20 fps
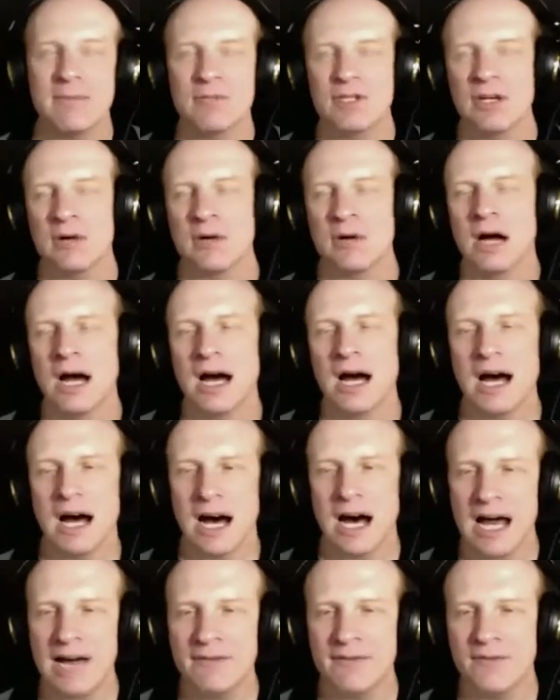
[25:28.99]
So
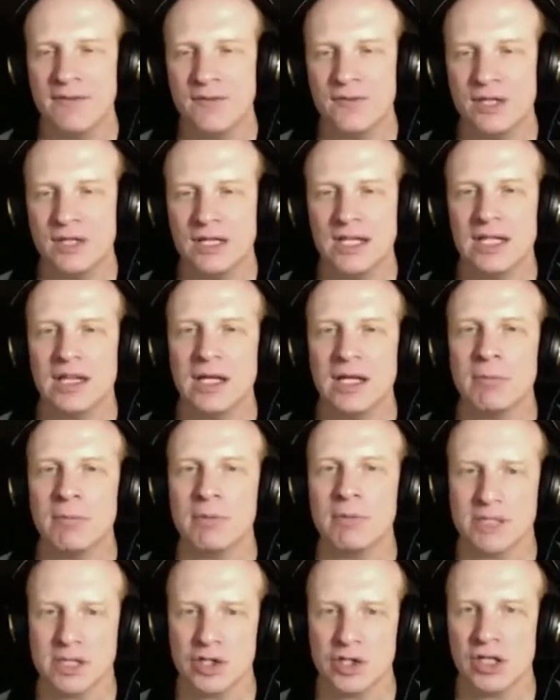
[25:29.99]
I have a feeling that they're
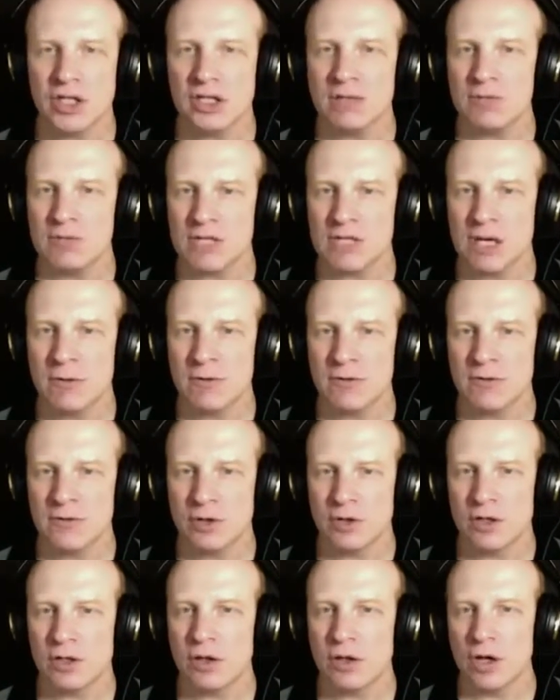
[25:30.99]
positioning themselves
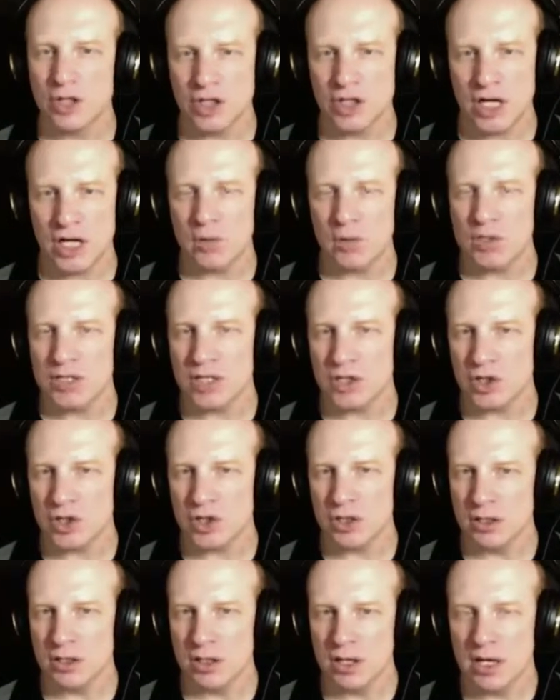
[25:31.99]
for a large
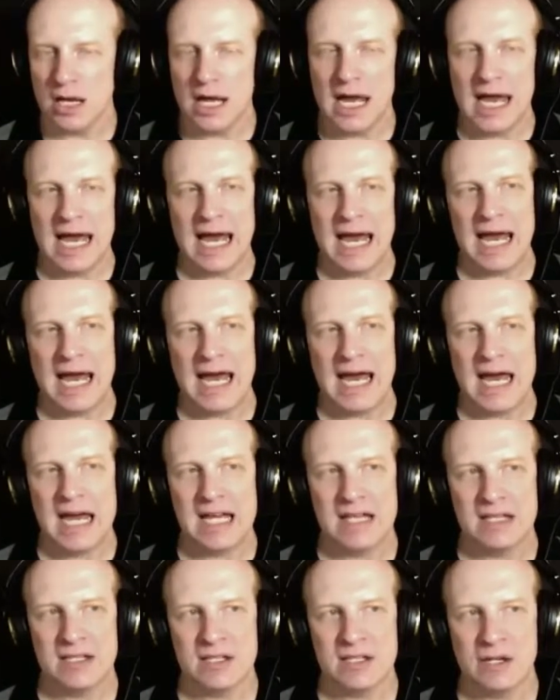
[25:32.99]
acquisition,
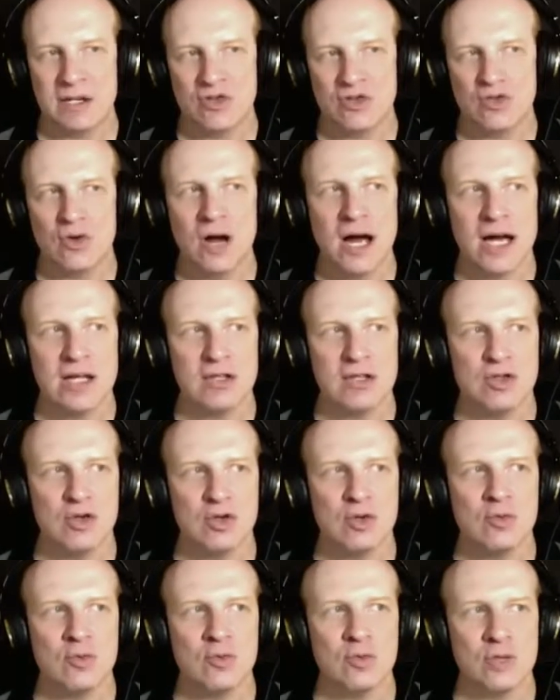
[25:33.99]
and they're trying
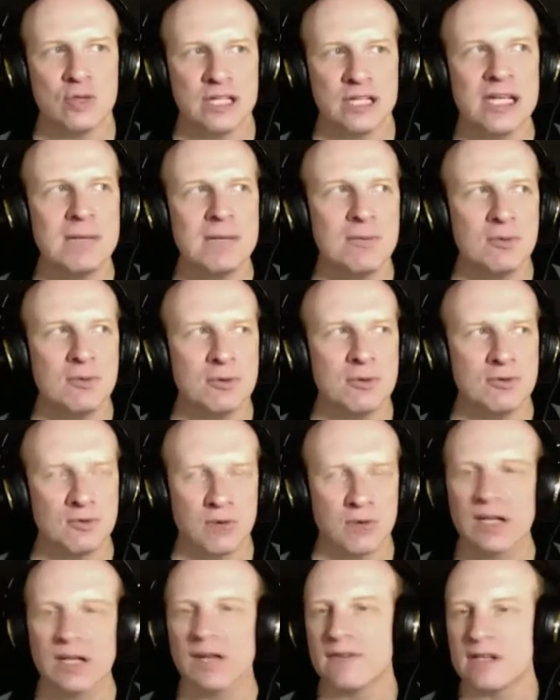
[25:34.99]
to keep
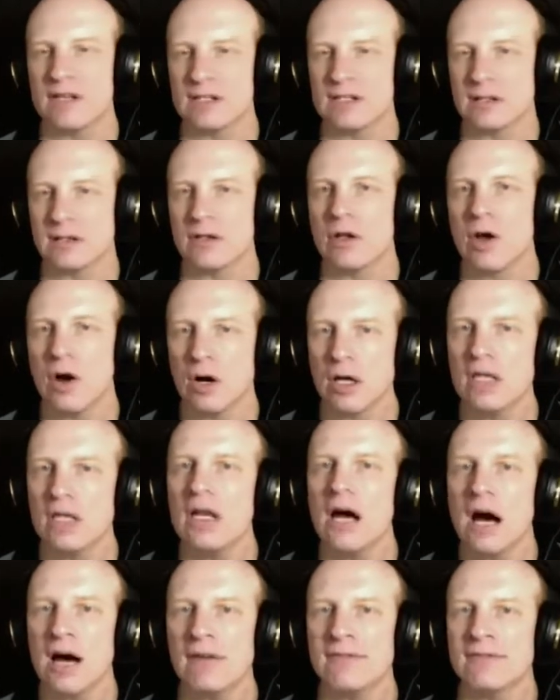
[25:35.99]
relevance long
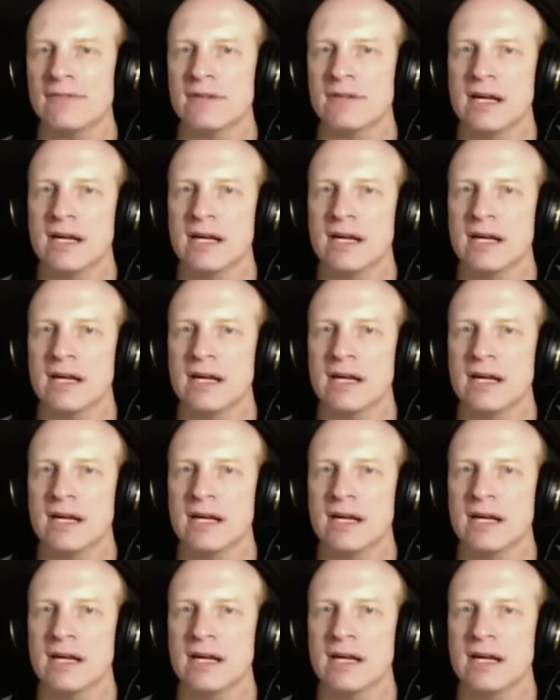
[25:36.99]
enough